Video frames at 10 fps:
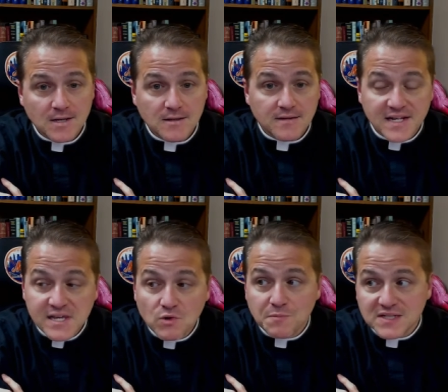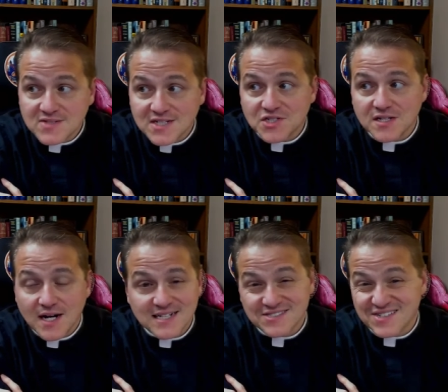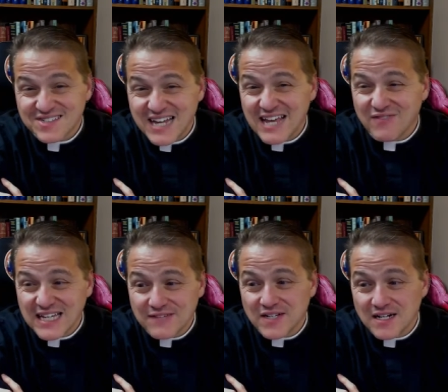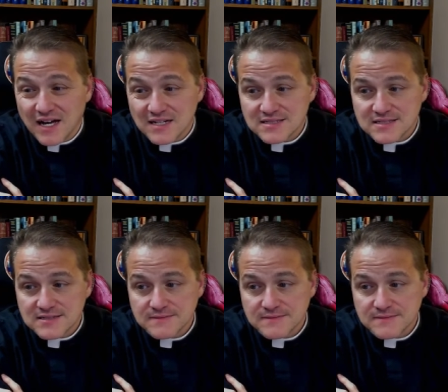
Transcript: That he would be such a God as to save even us.